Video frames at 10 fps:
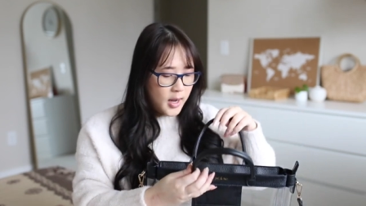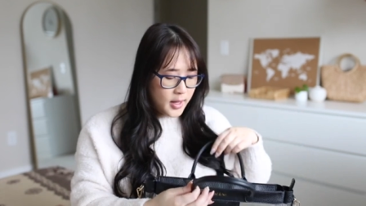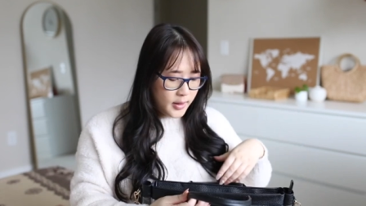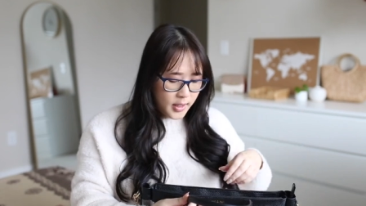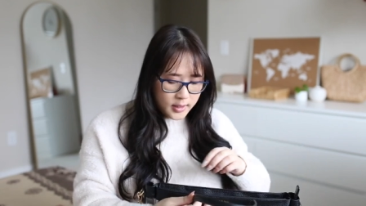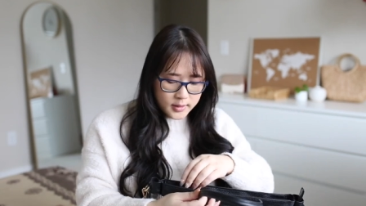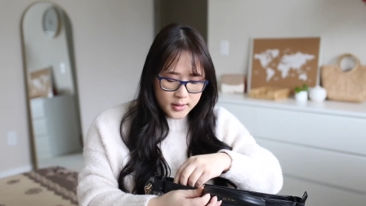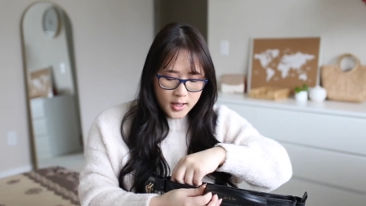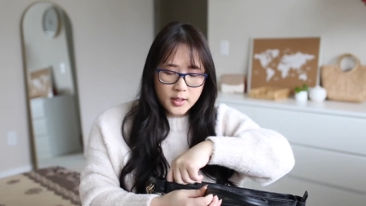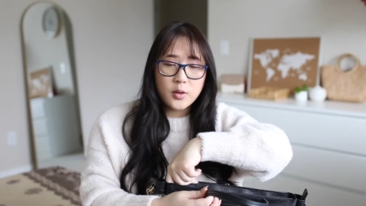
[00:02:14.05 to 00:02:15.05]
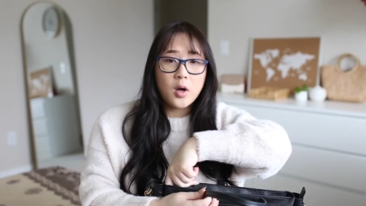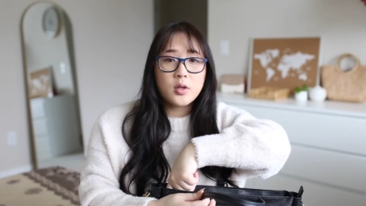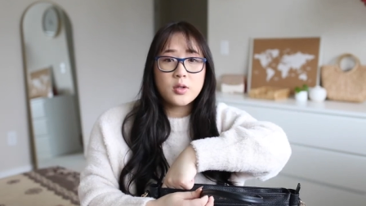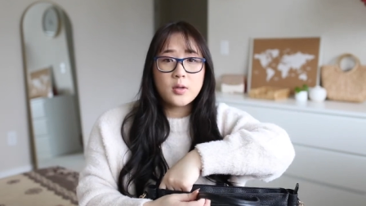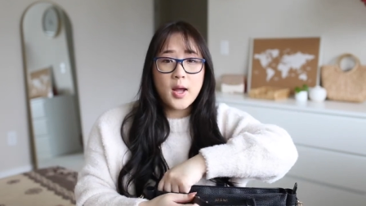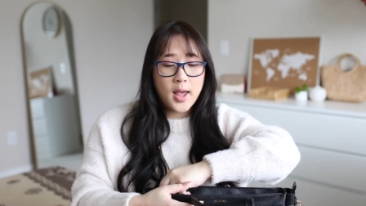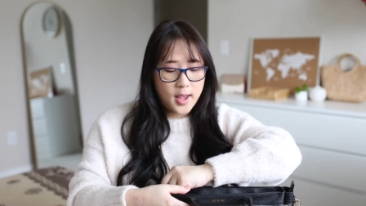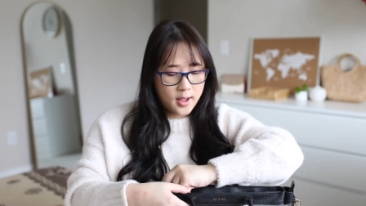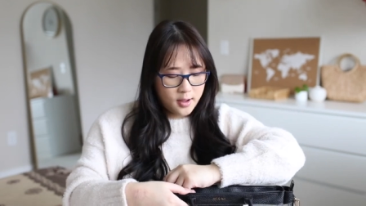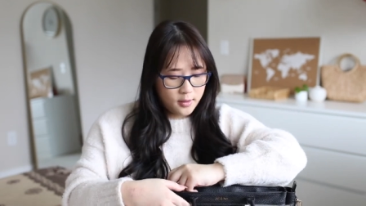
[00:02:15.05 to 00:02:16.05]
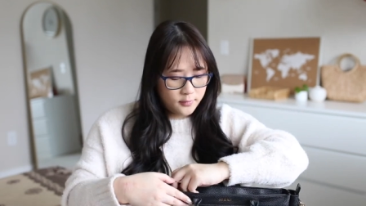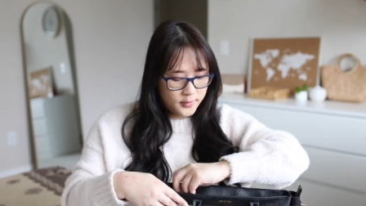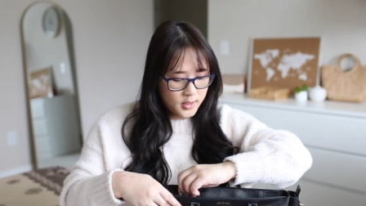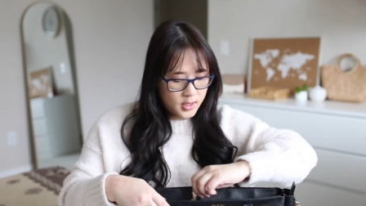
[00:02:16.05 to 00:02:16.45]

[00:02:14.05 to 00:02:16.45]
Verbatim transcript: In the inside you also have